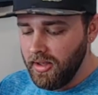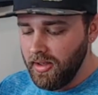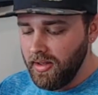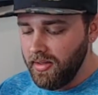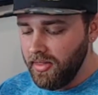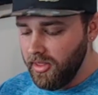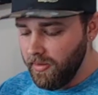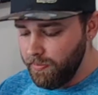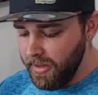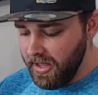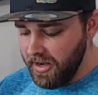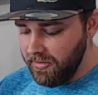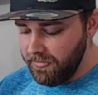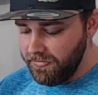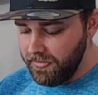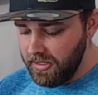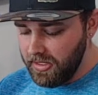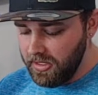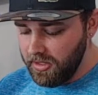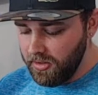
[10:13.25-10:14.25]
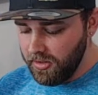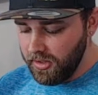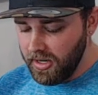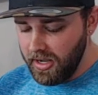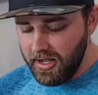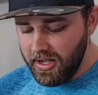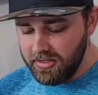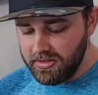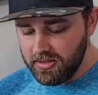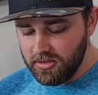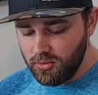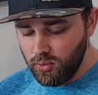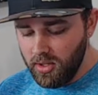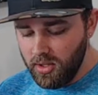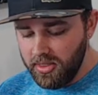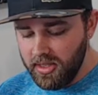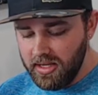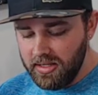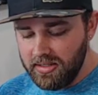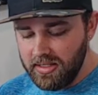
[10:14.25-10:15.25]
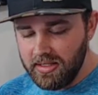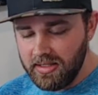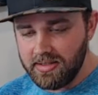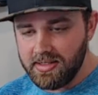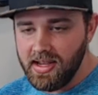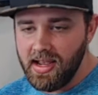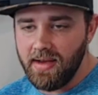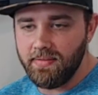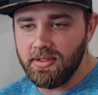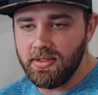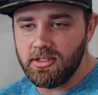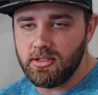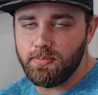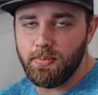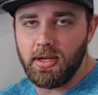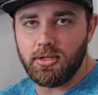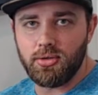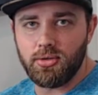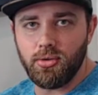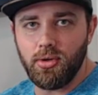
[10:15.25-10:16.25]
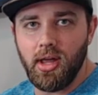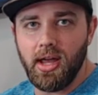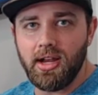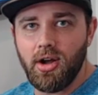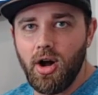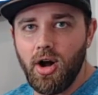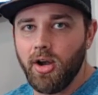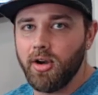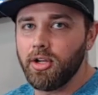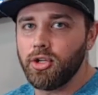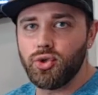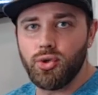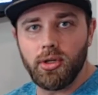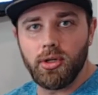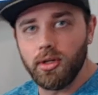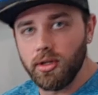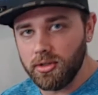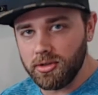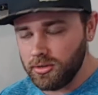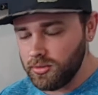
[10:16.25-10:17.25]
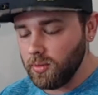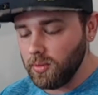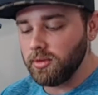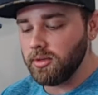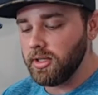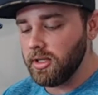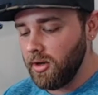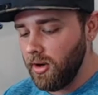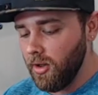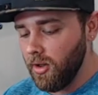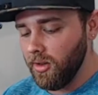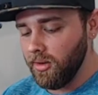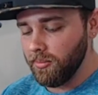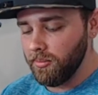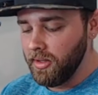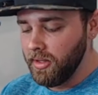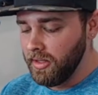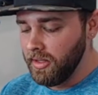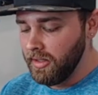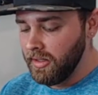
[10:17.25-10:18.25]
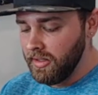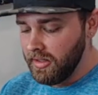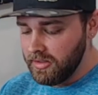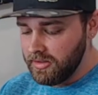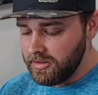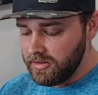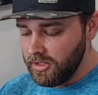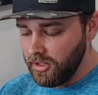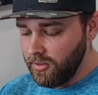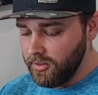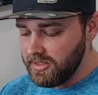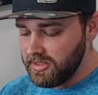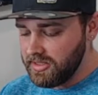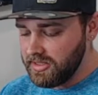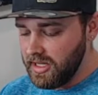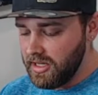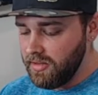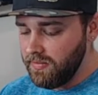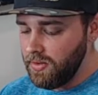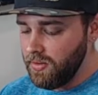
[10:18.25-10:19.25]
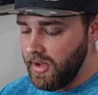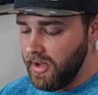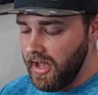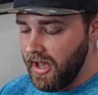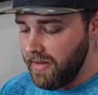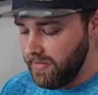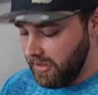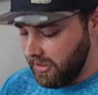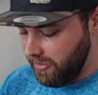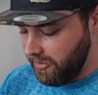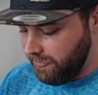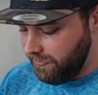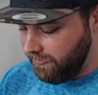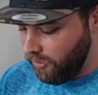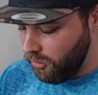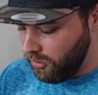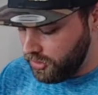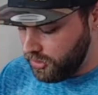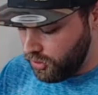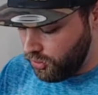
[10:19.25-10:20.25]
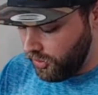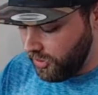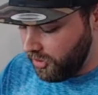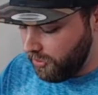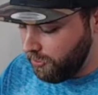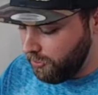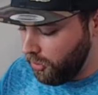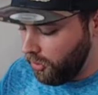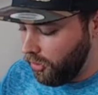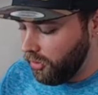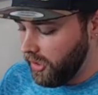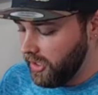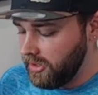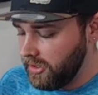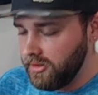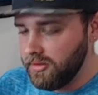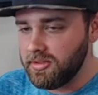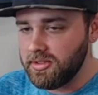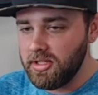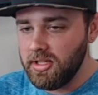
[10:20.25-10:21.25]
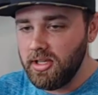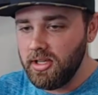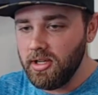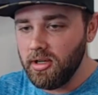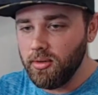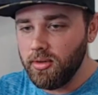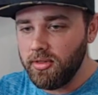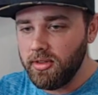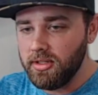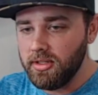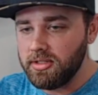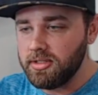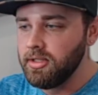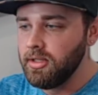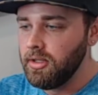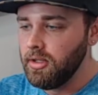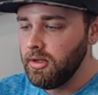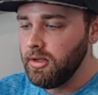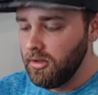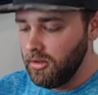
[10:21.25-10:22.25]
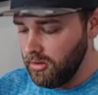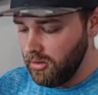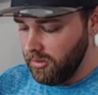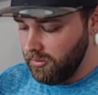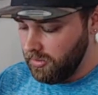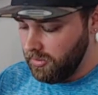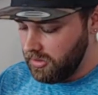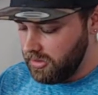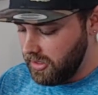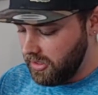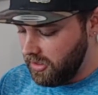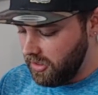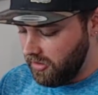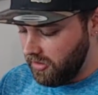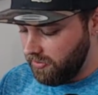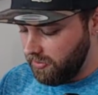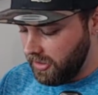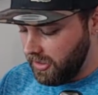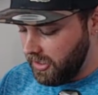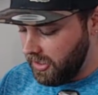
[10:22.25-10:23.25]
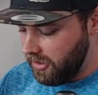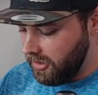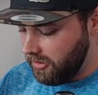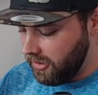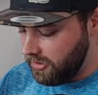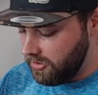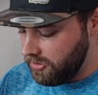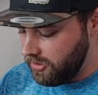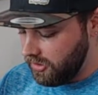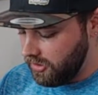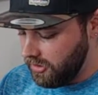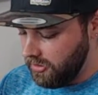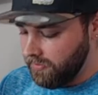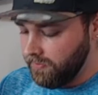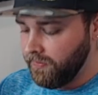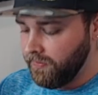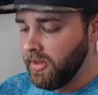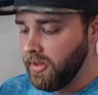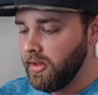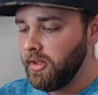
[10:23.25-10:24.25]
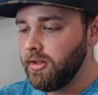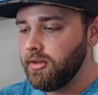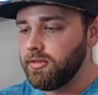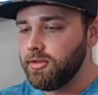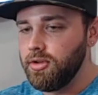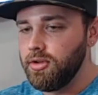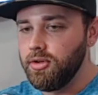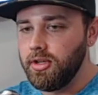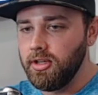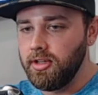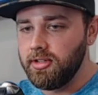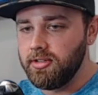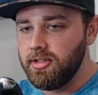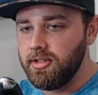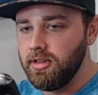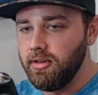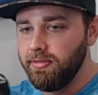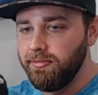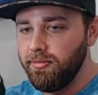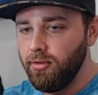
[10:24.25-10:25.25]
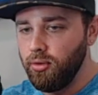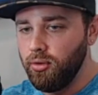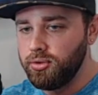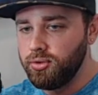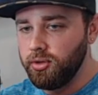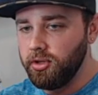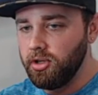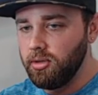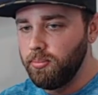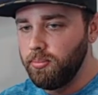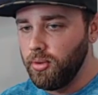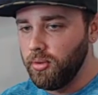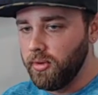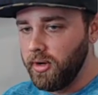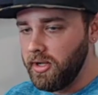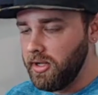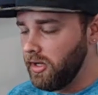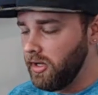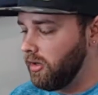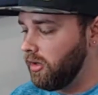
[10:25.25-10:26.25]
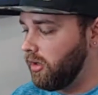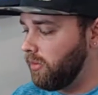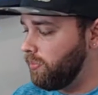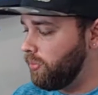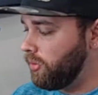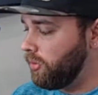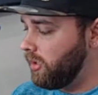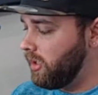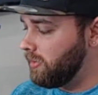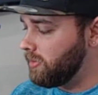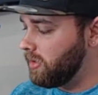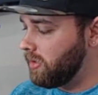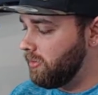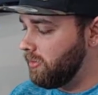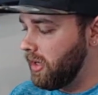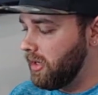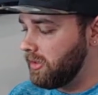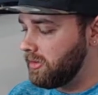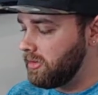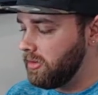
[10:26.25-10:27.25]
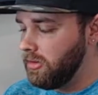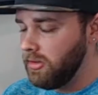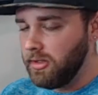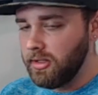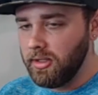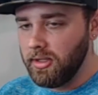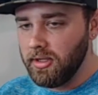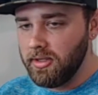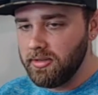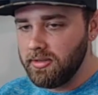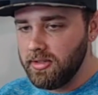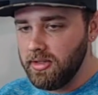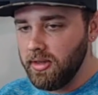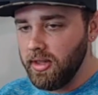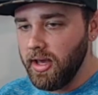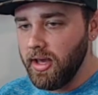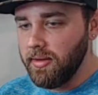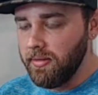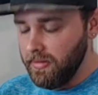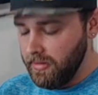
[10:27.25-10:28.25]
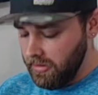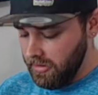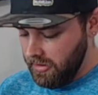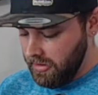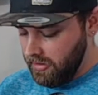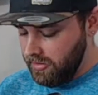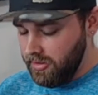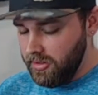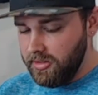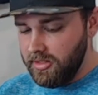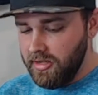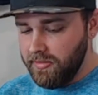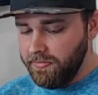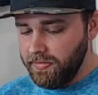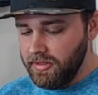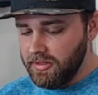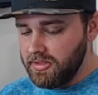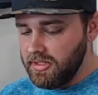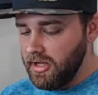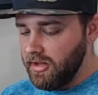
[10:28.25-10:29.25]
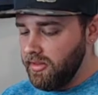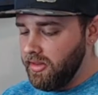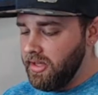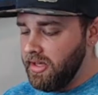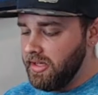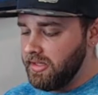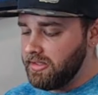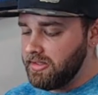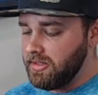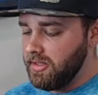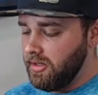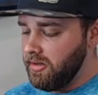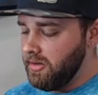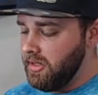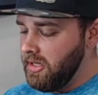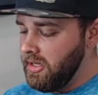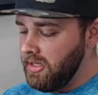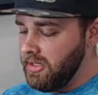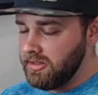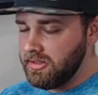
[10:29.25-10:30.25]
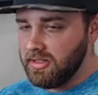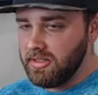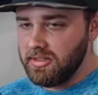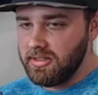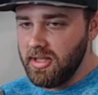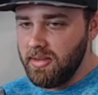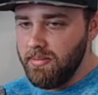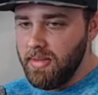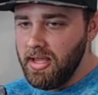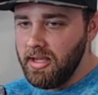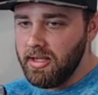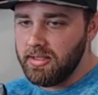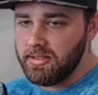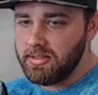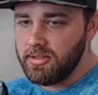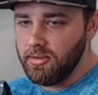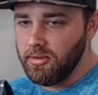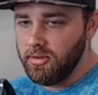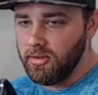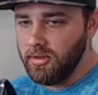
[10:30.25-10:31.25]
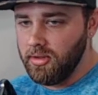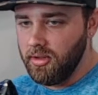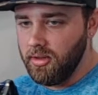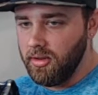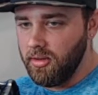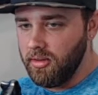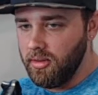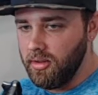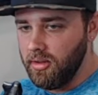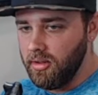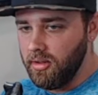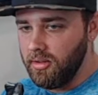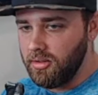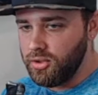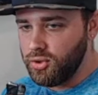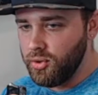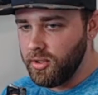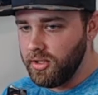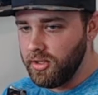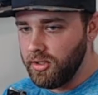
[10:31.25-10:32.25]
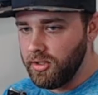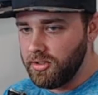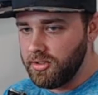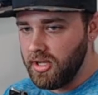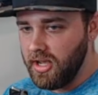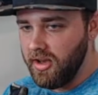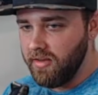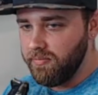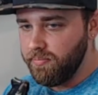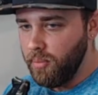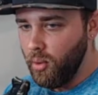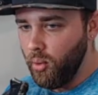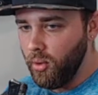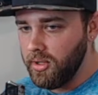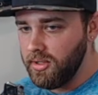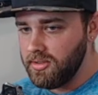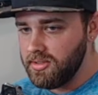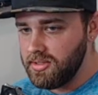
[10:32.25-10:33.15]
the benefit here, guys, is what they did is they have these special Iconic triggers is what they call them. So instead of you having a full trigger pull like you see here with this, or let me take off my Hairline trigger. So you can see the full trigger pull right here, and I'll put it up to the mic so you can kind of see that. The difference on these, is they make it so that the triggers have 0.01